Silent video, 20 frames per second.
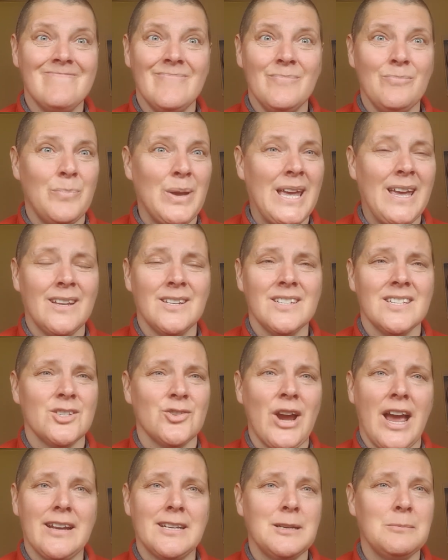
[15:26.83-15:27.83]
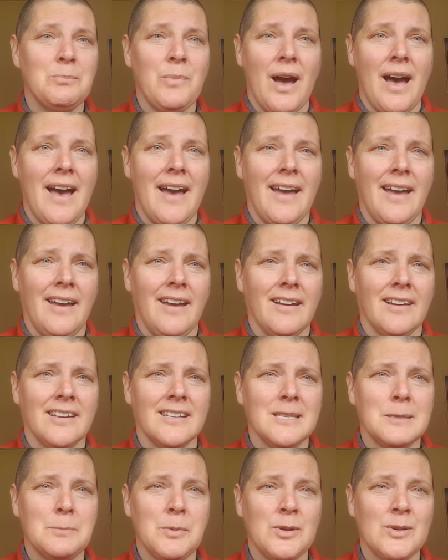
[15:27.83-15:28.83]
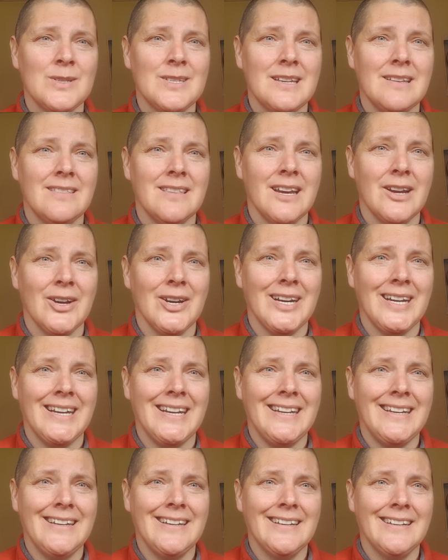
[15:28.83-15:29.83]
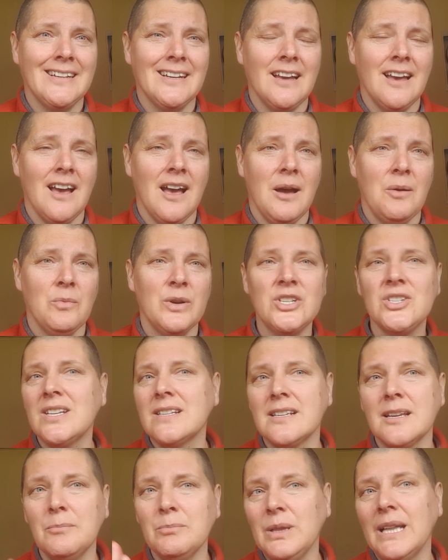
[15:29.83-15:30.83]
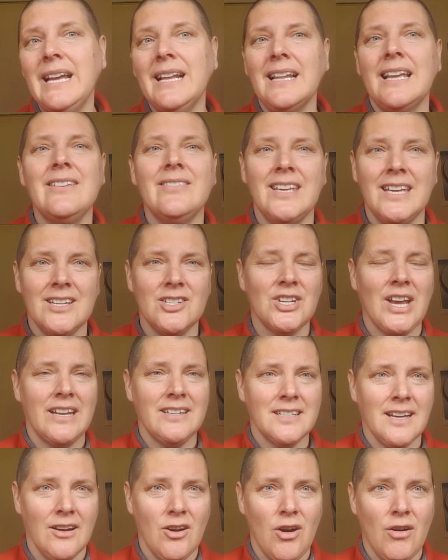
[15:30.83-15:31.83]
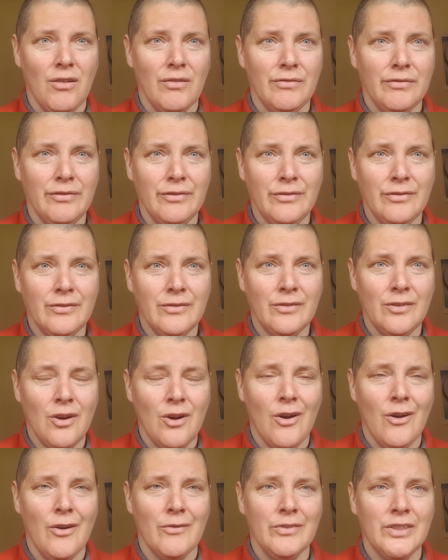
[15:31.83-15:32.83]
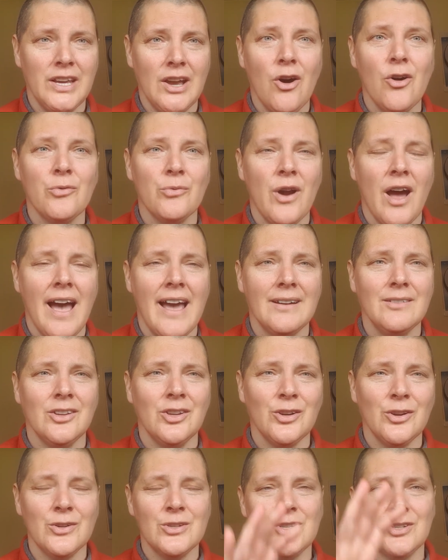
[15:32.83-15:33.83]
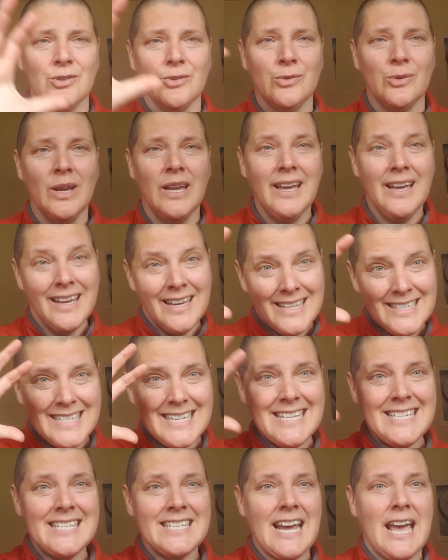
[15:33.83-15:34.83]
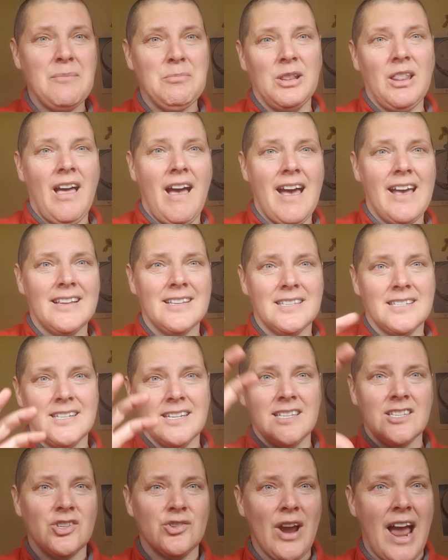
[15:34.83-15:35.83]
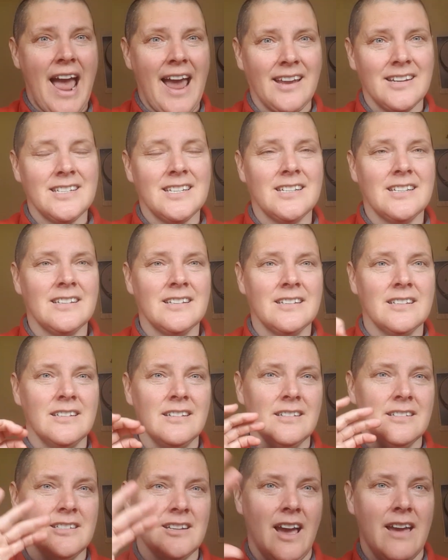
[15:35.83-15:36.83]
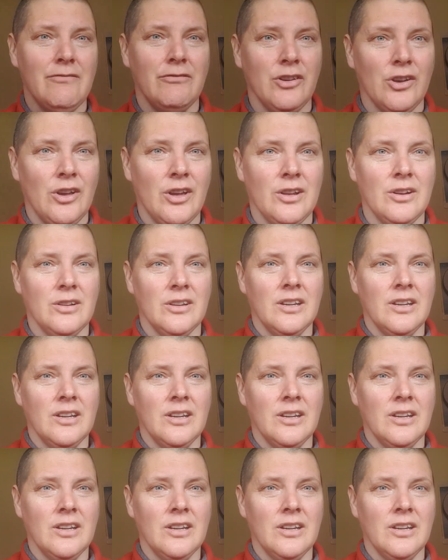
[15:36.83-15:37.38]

being distracted by a conspiracy theory, which is completely the agenda of the alt-right, to destabilize, distract, divert,